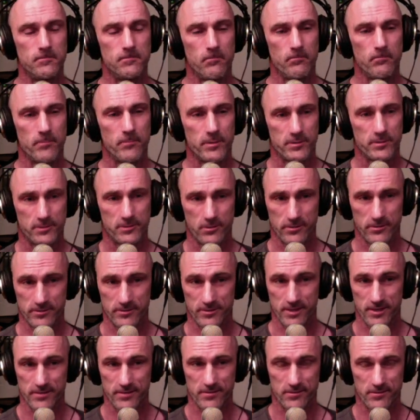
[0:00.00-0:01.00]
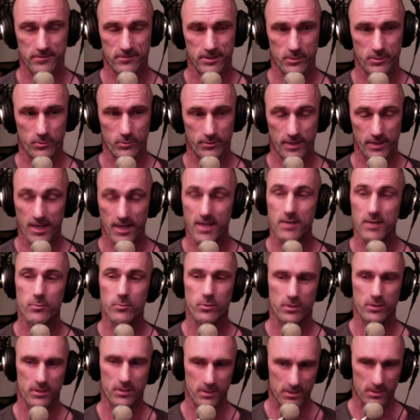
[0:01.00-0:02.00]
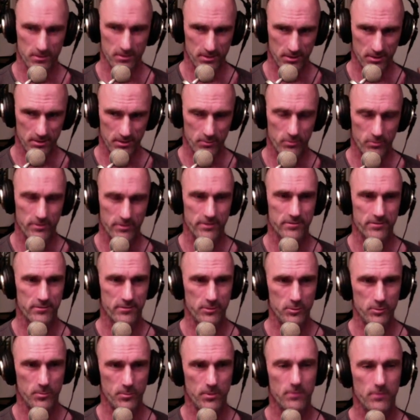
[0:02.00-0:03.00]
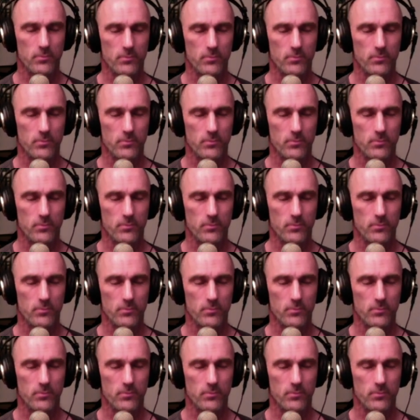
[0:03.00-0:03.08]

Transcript: Start is less than or equal to end. We're going to continue in this loop.